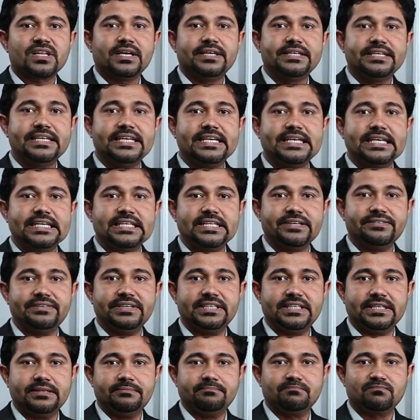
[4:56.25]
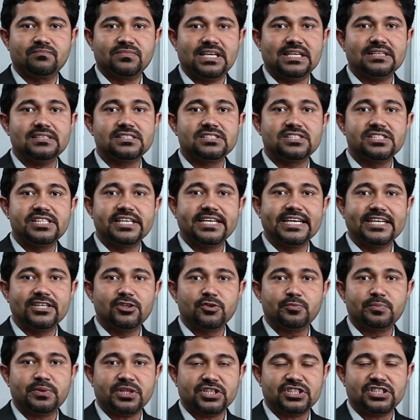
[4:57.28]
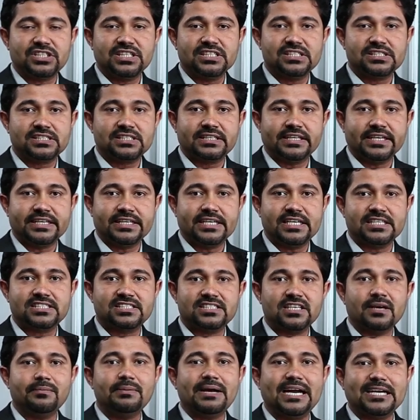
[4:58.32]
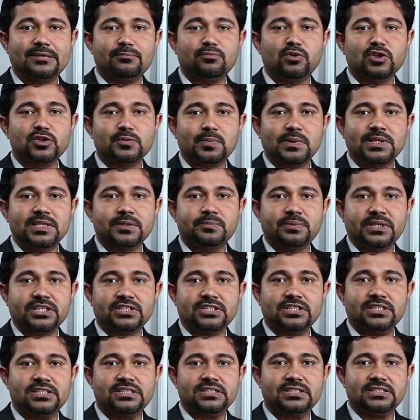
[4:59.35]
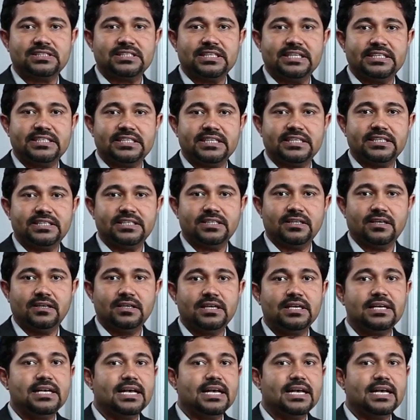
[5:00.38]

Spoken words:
Negativity. That is, negative pressure is created. Subatmospheric pressure is created here.